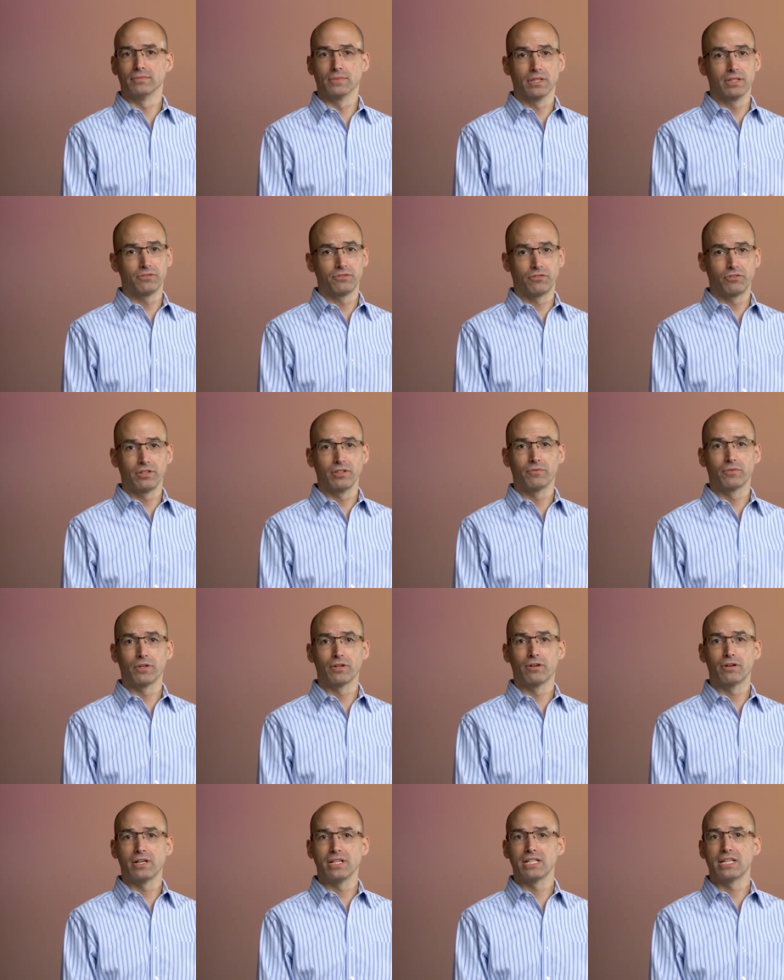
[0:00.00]
Let's see if
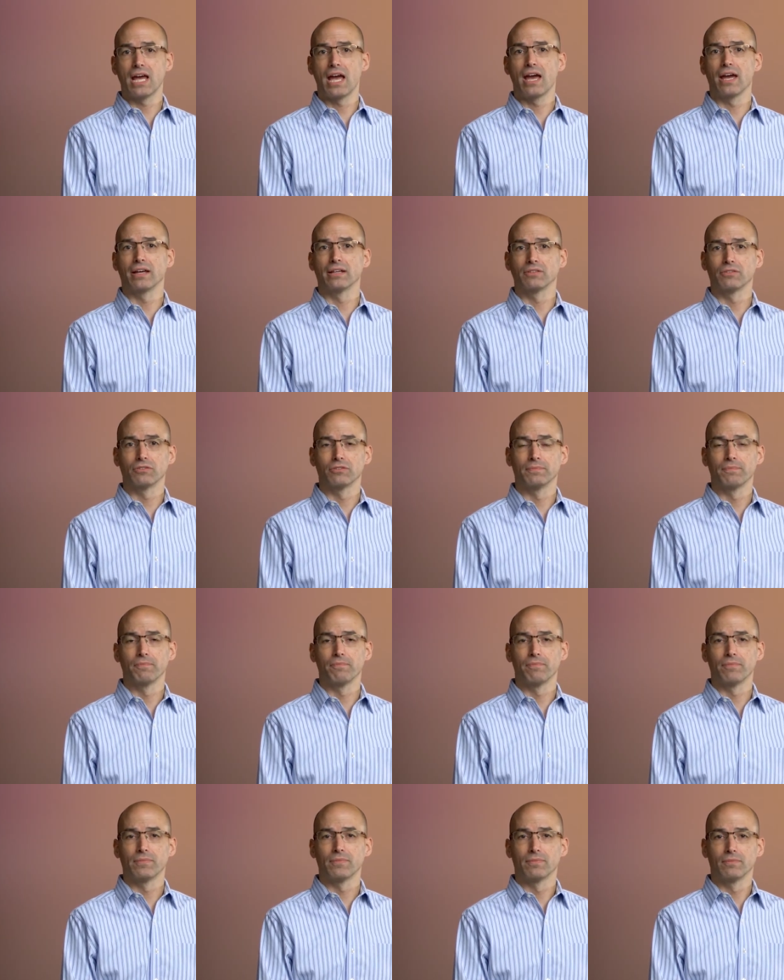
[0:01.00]
there are any tags.
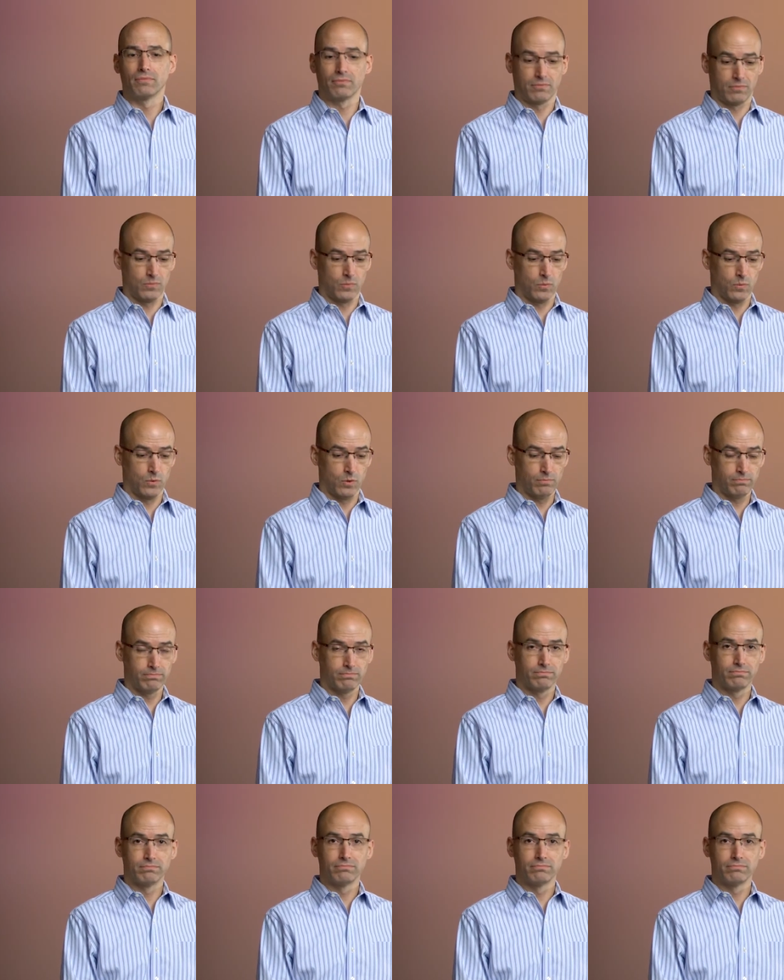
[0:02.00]
Oh,